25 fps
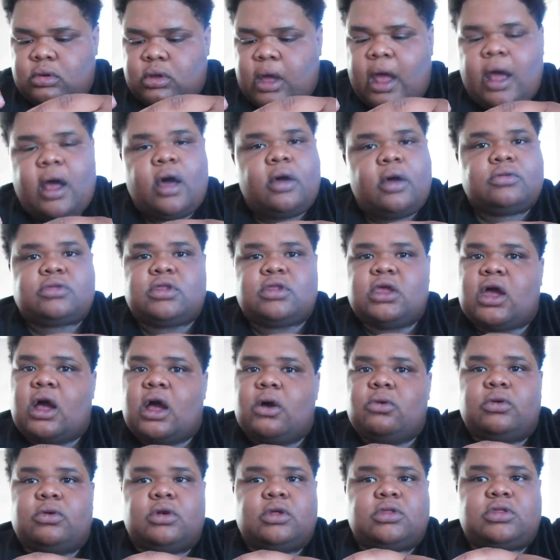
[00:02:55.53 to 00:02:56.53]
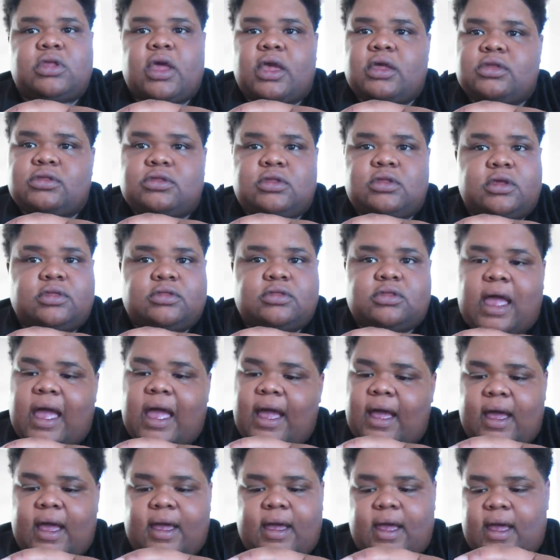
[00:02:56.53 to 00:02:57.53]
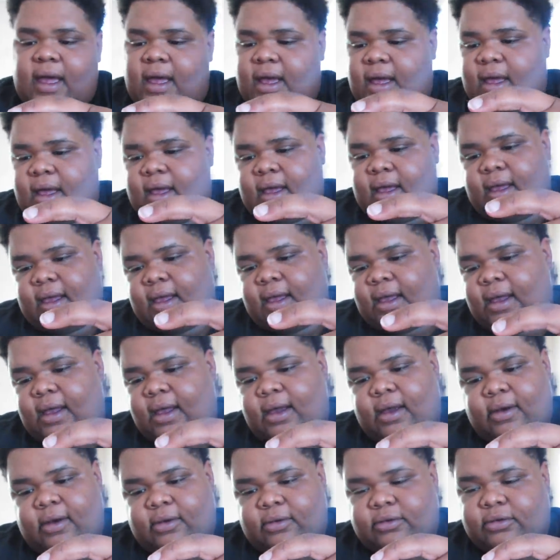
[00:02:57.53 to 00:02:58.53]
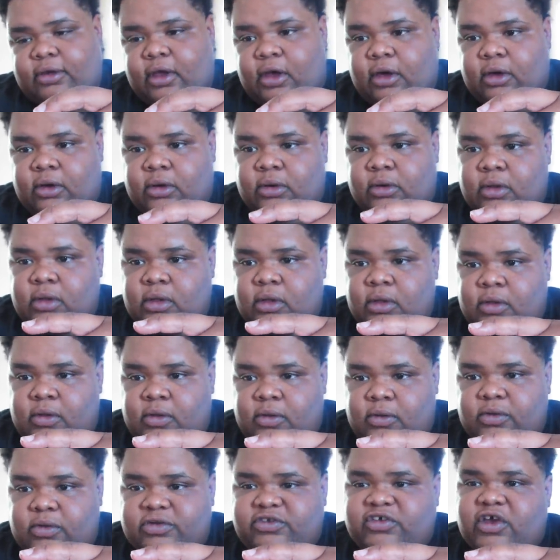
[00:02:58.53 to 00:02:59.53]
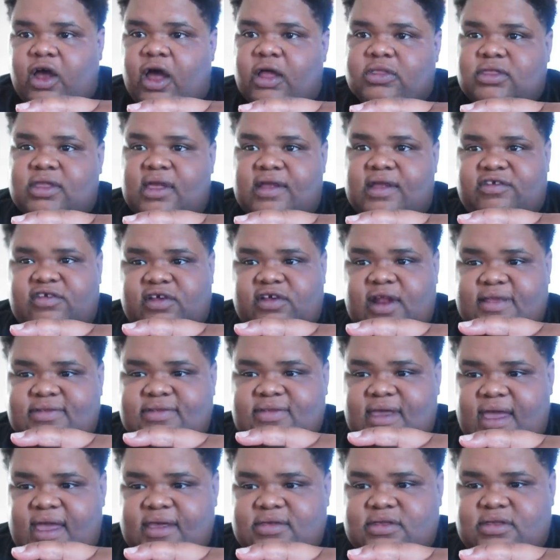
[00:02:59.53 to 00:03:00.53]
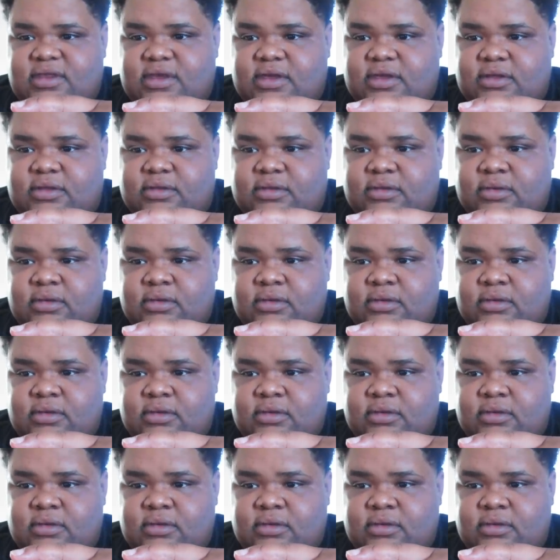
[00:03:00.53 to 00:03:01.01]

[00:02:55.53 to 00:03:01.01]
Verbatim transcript: I don't think I want to taste this. I, I, I, I, I don't know. What y'all think? Should I taste it?